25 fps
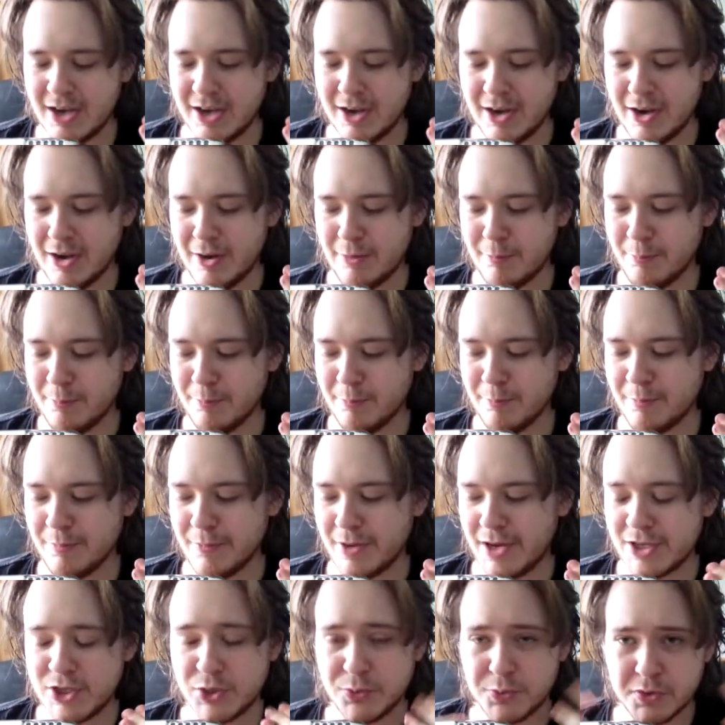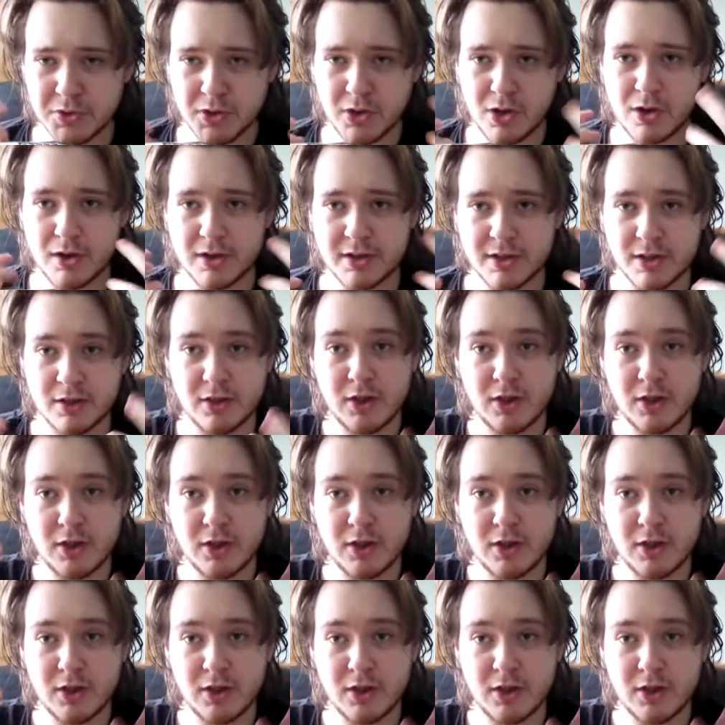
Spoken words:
And you unlock the